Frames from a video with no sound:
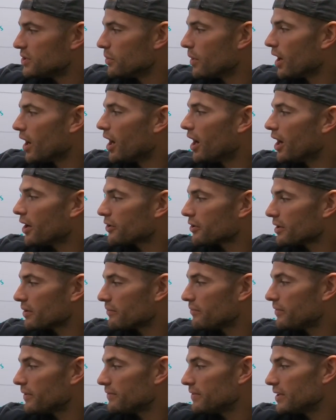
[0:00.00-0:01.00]
to
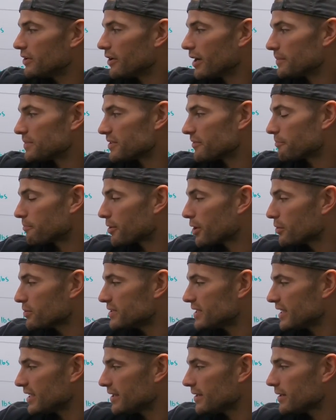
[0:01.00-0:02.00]
150 grams of
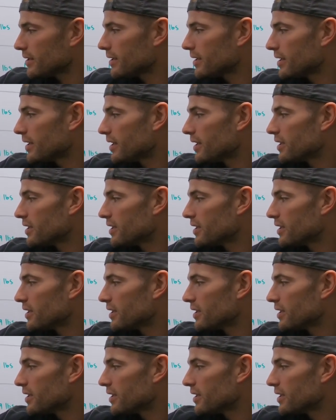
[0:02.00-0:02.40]
protein,